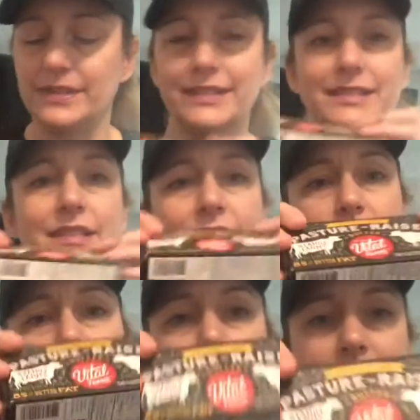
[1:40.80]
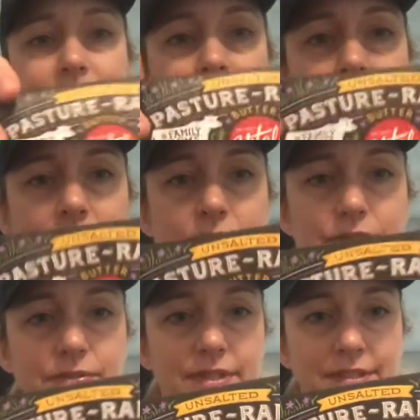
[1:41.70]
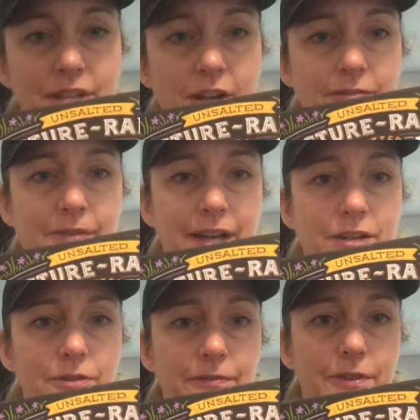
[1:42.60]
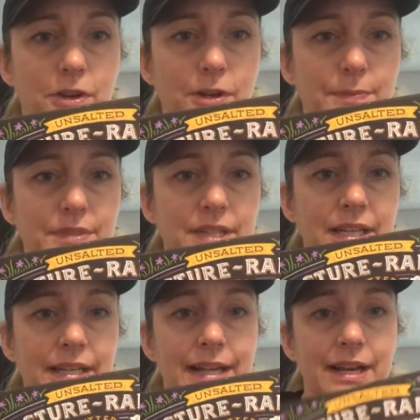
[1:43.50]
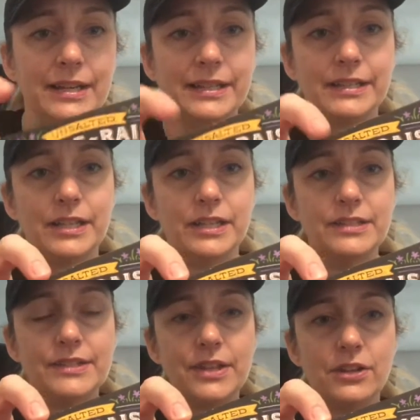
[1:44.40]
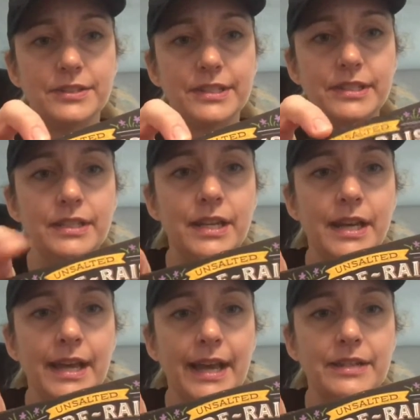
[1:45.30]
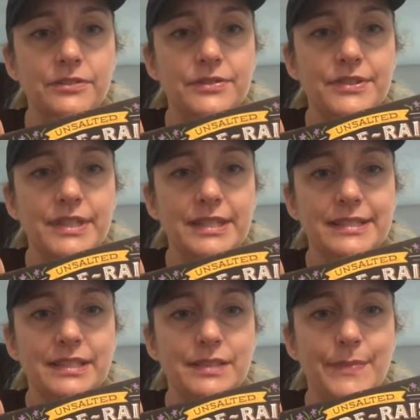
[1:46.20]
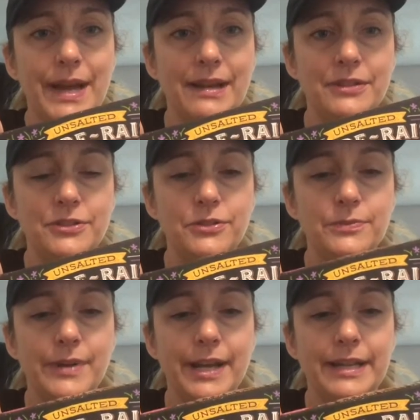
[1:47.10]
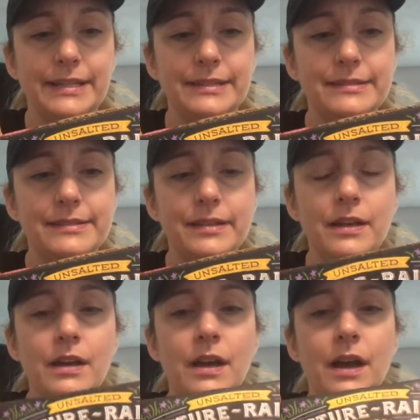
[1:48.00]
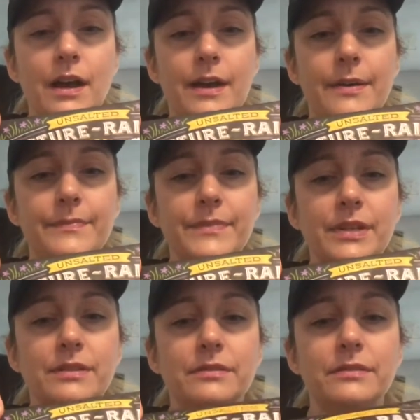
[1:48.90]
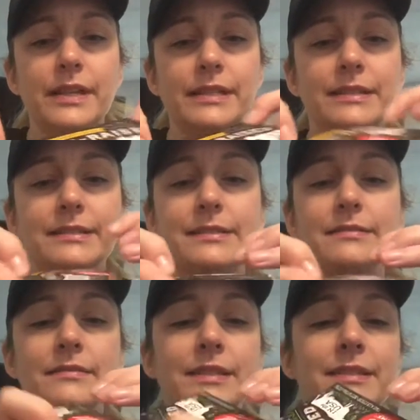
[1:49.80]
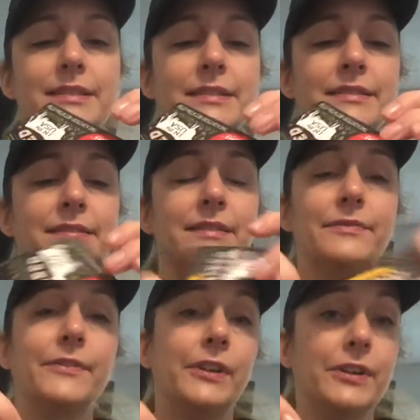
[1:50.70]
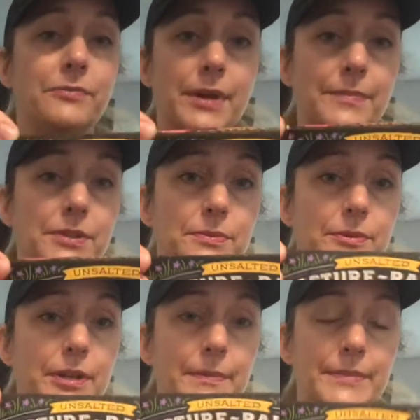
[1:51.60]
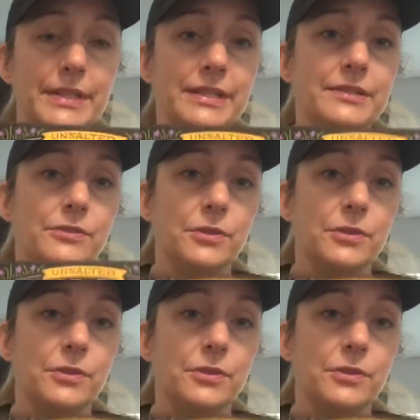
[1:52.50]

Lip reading: This is the brand that I use. It's called Vital Farms, and I get unsalted, and you'll see it says pasture raised. And this is a very reputable company. It's